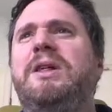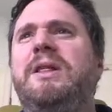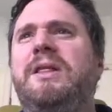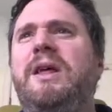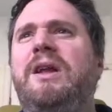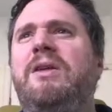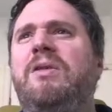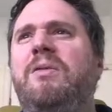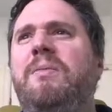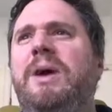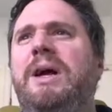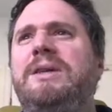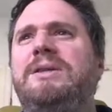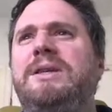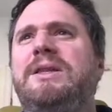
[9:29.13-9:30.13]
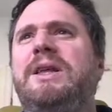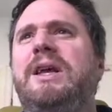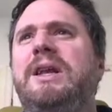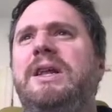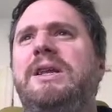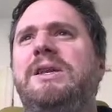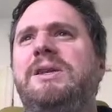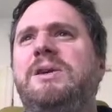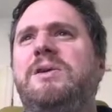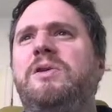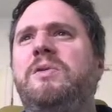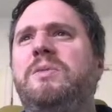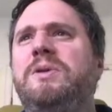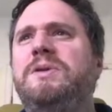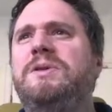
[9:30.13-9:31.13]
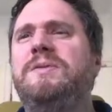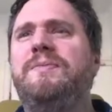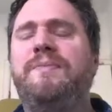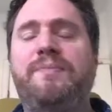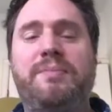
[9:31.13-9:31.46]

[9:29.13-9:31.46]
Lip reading: then along bats and then into humans.